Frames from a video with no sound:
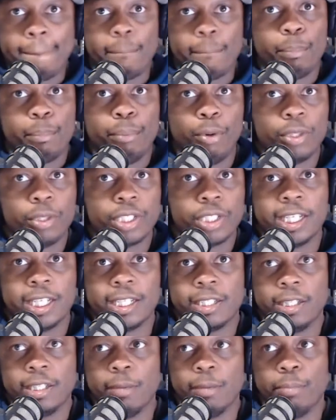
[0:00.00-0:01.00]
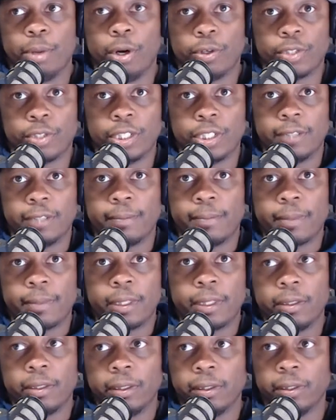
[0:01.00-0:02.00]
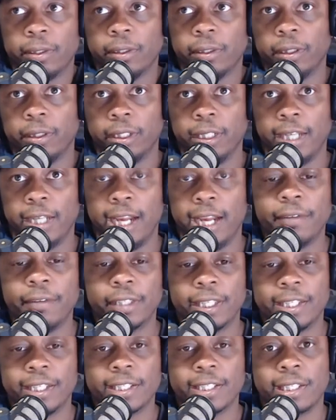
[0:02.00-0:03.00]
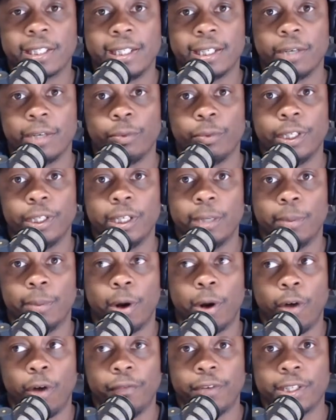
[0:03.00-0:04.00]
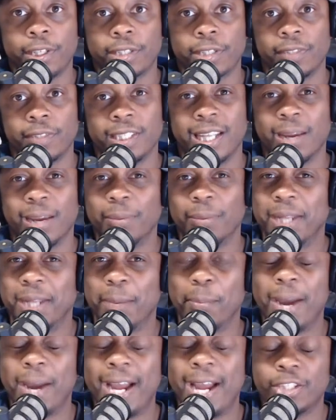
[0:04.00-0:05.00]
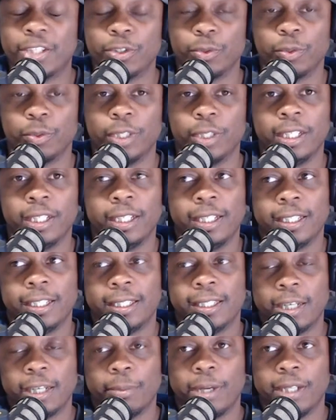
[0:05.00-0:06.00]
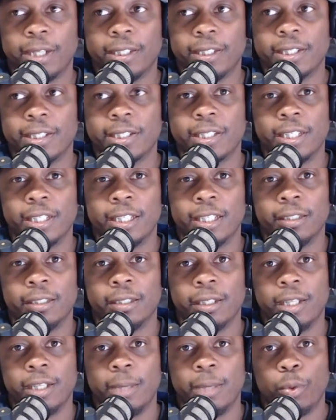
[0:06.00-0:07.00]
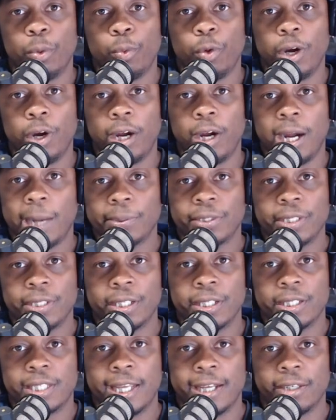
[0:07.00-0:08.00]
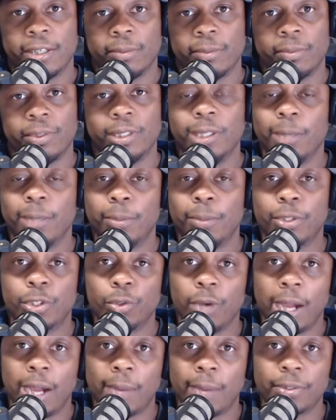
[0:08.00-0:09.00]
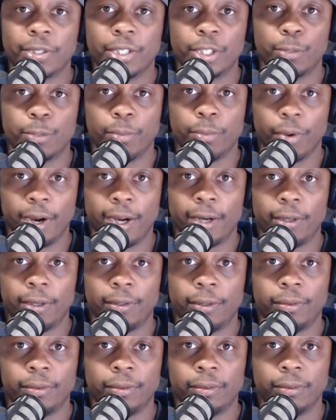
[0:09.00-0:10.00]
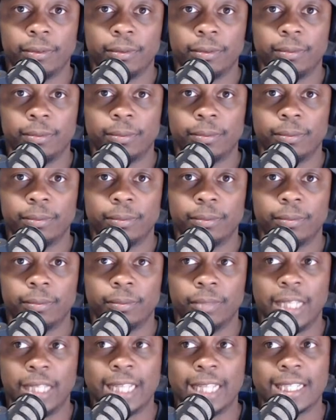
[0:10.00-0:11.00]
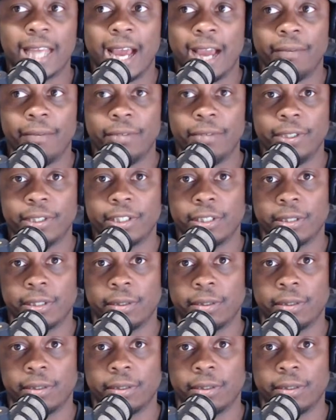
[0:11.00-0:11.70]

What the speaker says: Porzingis in Boston, everything's clicking with him offensively. Now, mind you, think about this. The number one option is Tatum. The number two option is Brown. That's obvious.